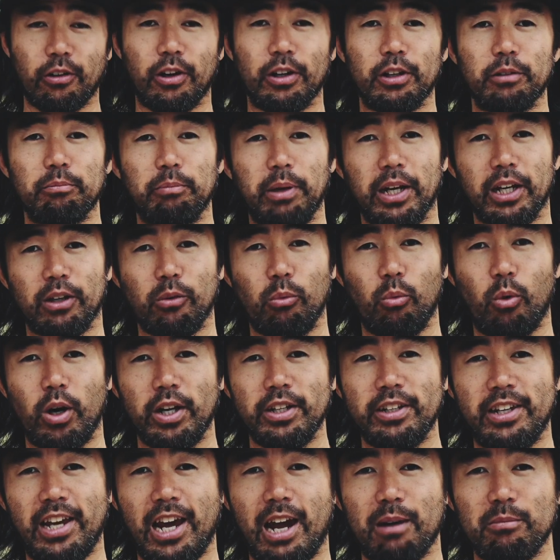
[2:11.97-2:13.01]
gonna pick
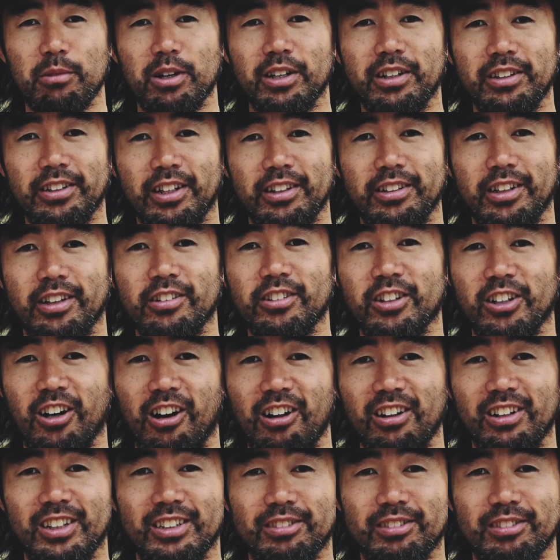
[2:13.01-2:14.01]
one camera that does it all.